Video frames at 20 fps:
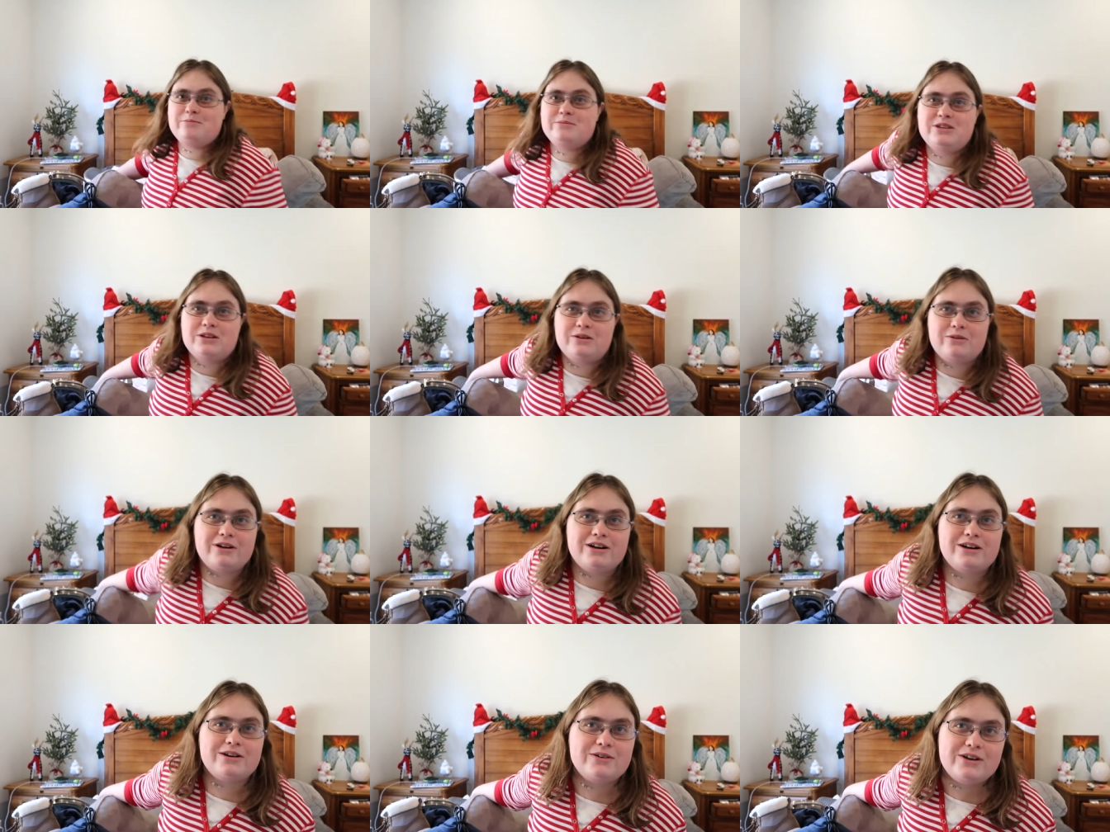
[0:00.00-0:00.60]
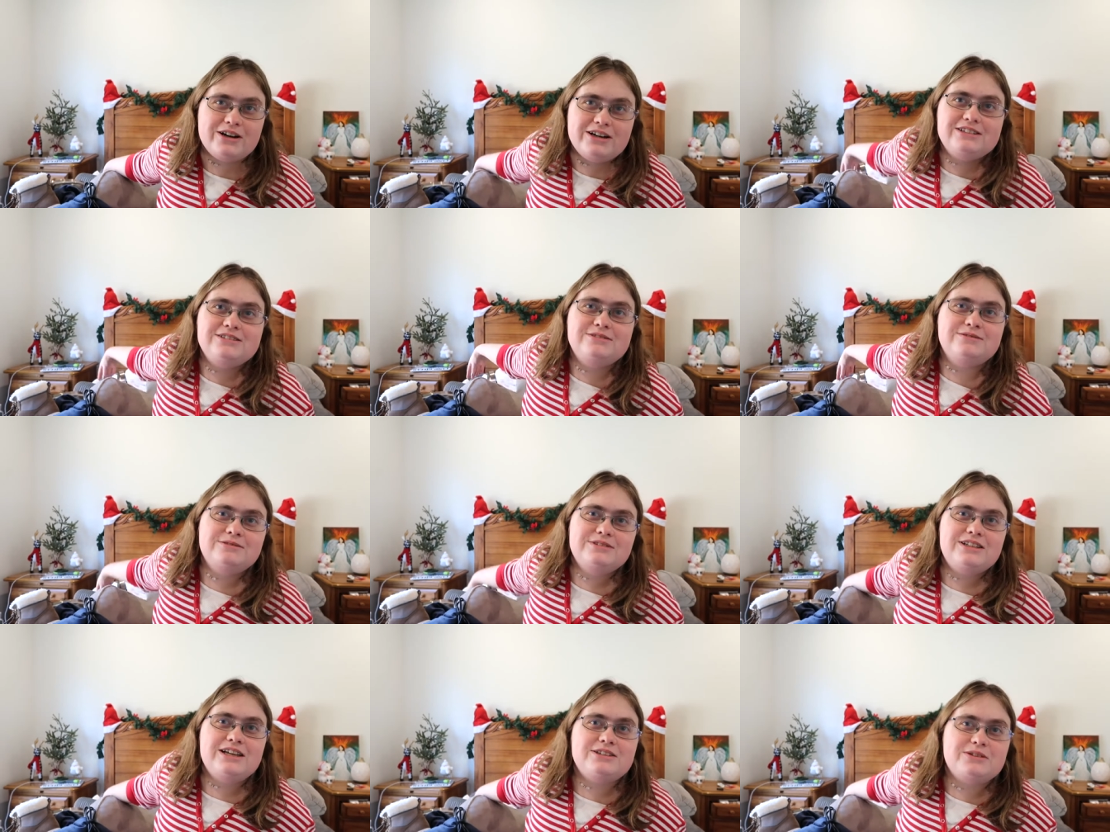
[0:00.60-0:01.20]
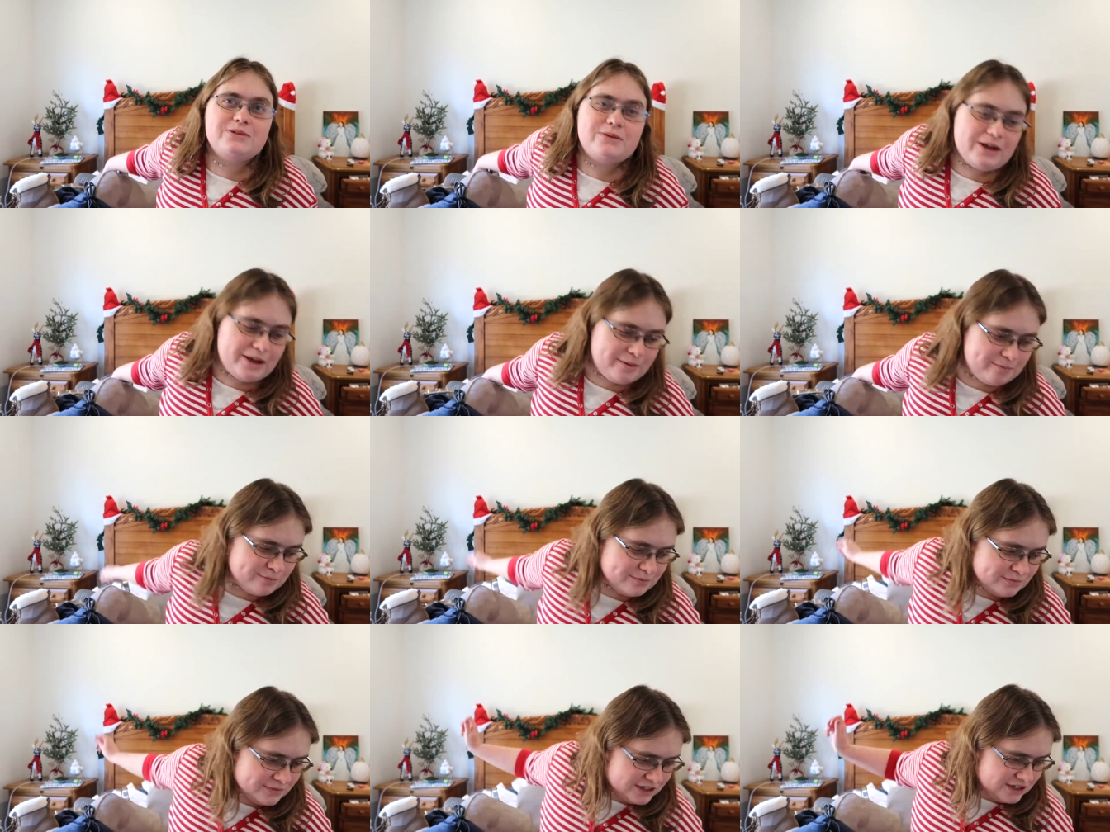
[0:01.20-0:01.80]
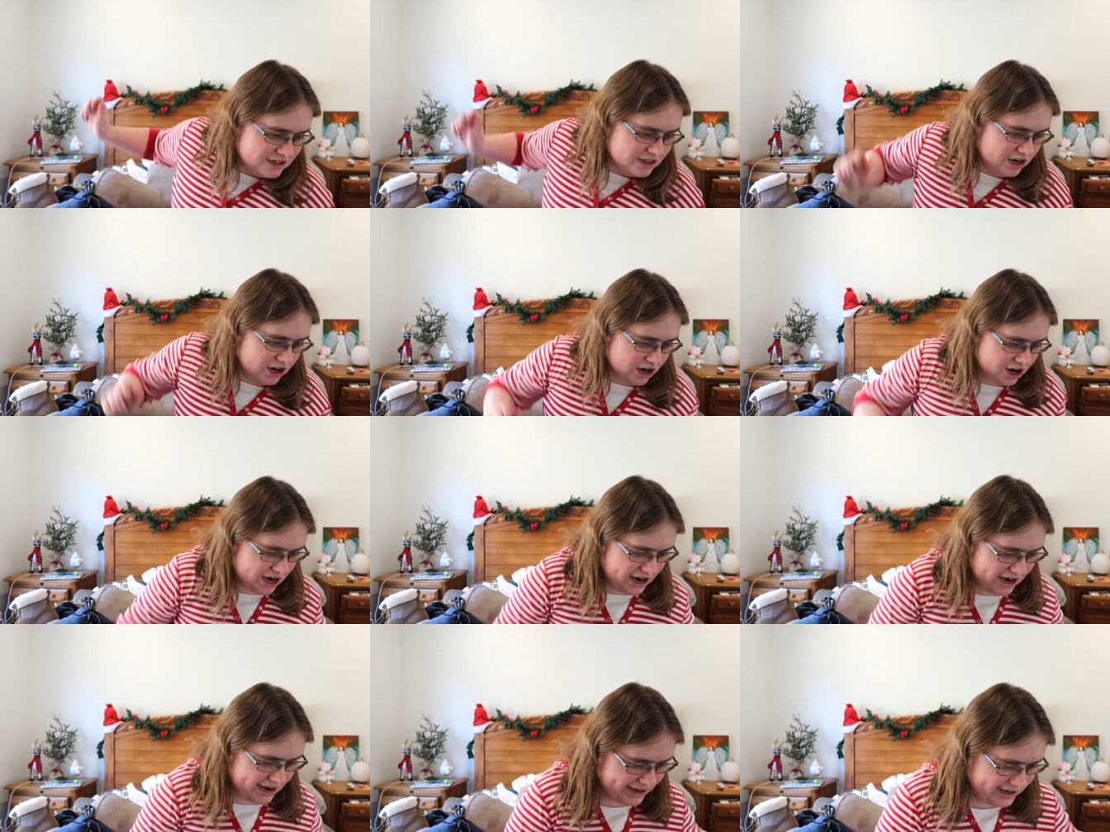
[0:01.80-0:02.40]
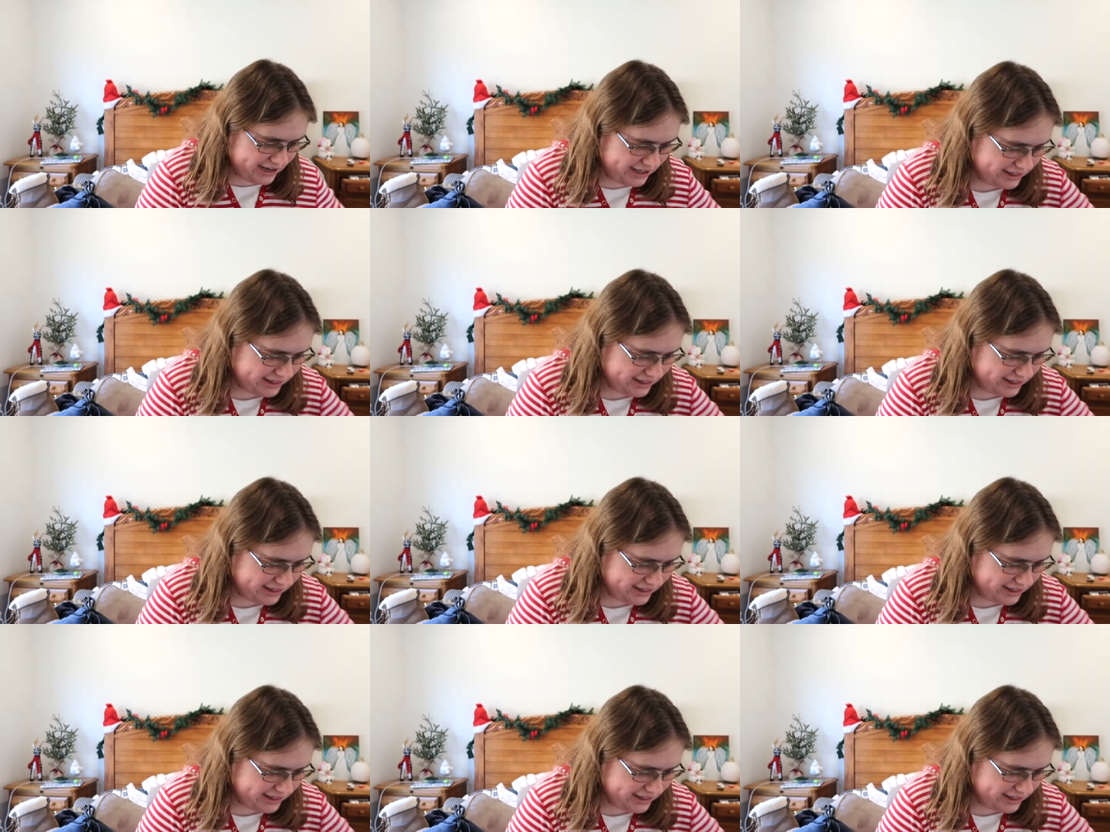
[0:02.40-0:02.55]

I'm so awkward. That's okay. All right,